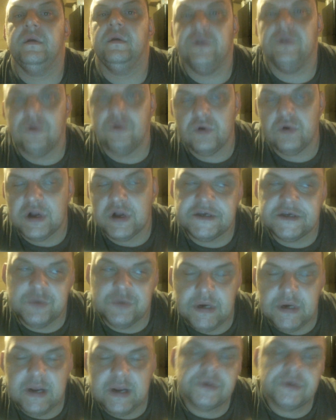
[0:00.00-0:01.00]
You know, guys,
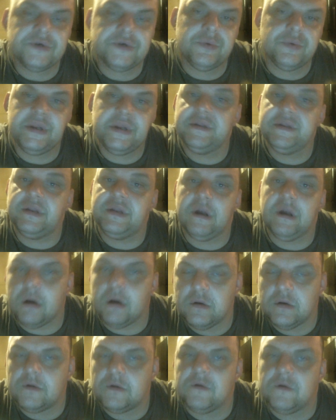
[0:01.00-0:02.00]
when I was reading the
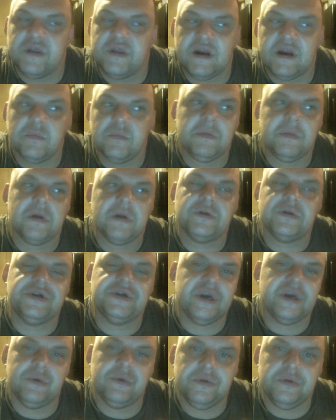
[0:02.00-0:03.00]
article that I'm about to
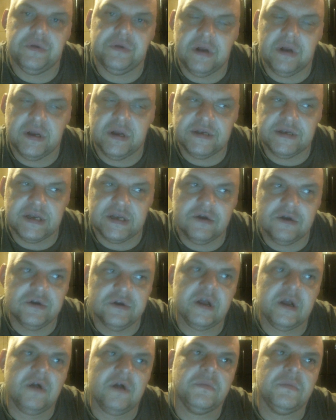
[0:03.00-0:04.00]
share with you guys, I
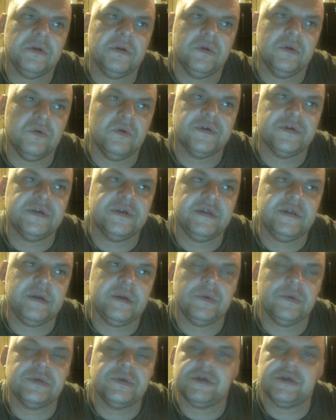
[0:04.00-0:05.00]
couldn't help but notice that
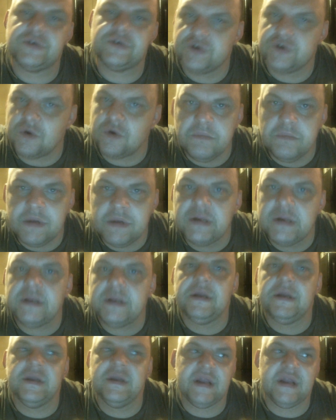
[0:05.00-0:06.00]
there was so
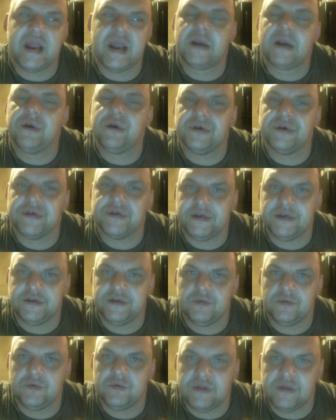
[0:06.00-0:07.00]
many
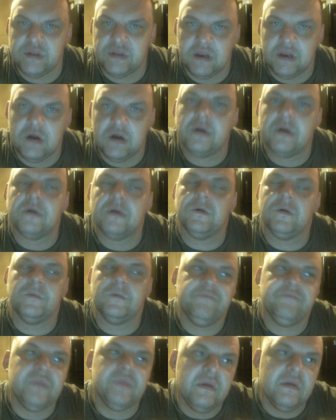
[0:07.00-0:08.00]
inaccuracies within the
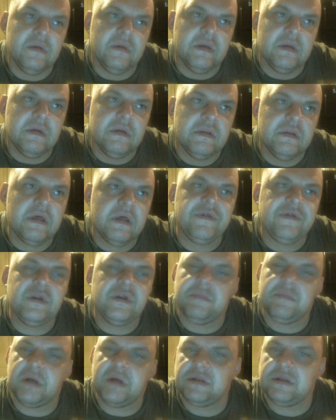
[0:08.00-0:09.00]
article. Nothing
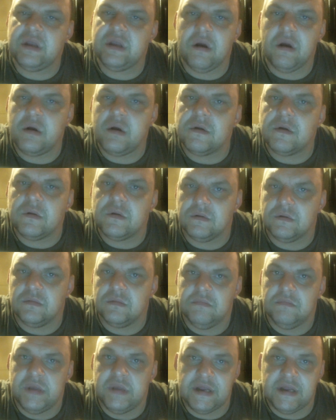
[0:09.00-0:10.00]
about the article
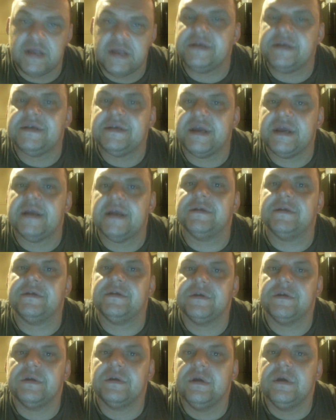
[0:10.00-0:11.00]
made any
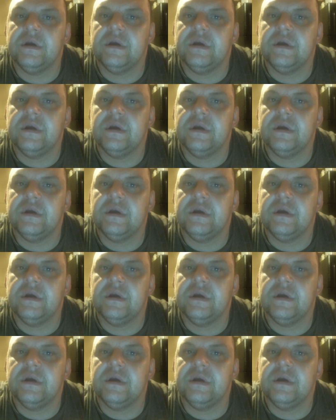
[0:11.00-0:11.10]
sense.